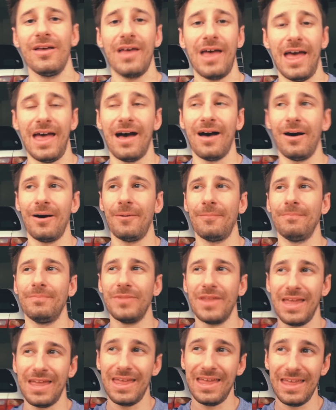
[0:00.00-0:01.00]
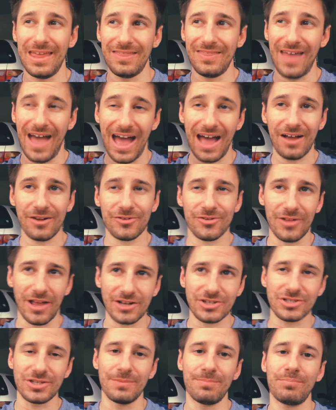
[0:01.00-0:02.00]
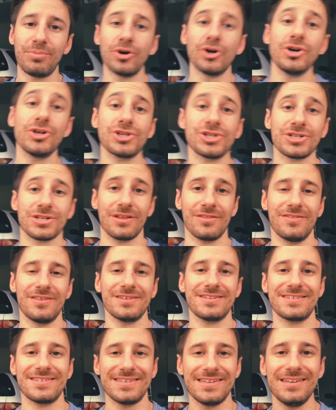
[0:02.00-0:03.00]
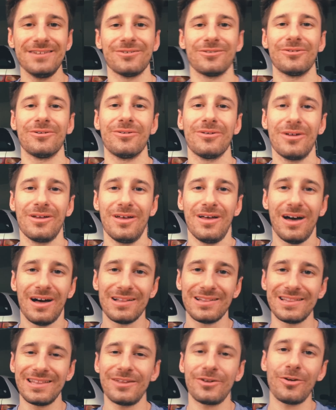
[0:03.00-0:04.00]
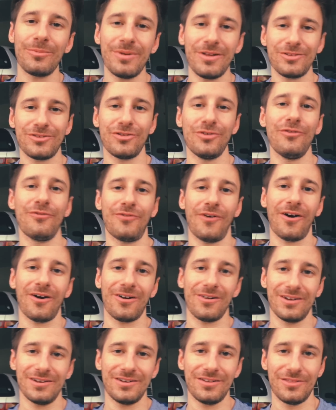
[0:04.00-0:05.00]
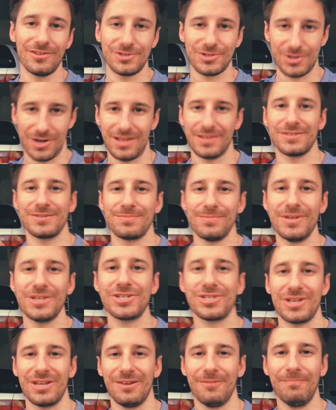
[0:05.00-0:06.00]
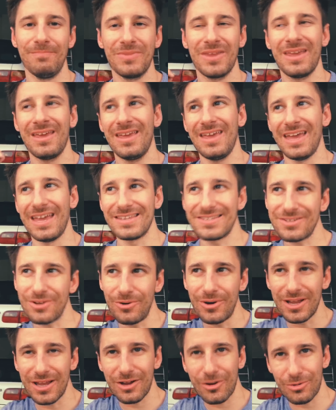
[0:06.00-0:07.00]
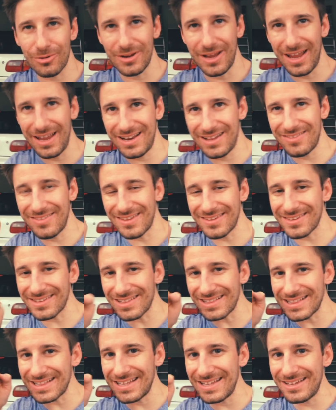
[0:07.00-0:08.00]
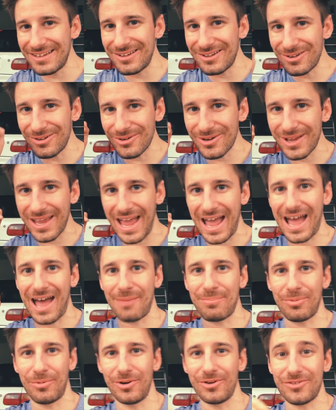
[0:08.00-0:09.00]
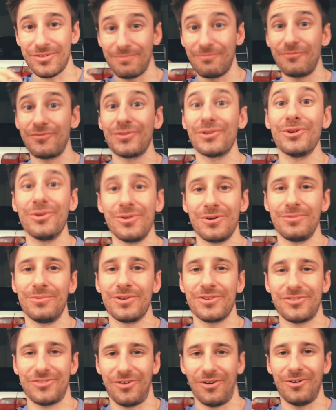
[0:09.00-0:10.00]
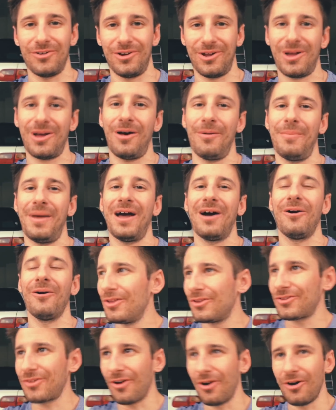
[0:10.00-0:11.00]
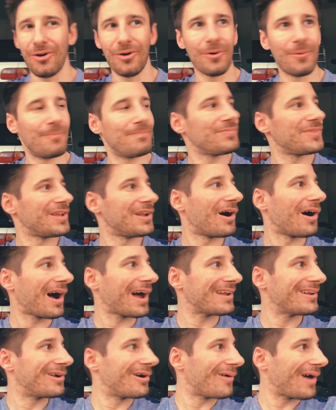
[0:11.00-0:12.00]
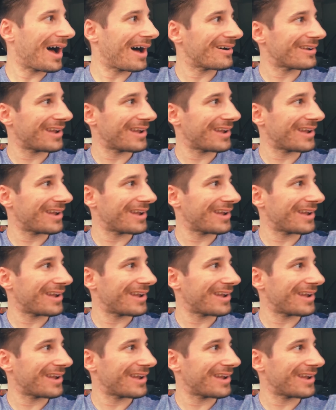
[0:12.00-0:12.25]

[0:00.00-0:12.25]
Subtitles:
the axle actually pushed the seal a little bit too far into the transmission. And so it created this little gap where some fluid was starting to come out. So, you know, I'd go out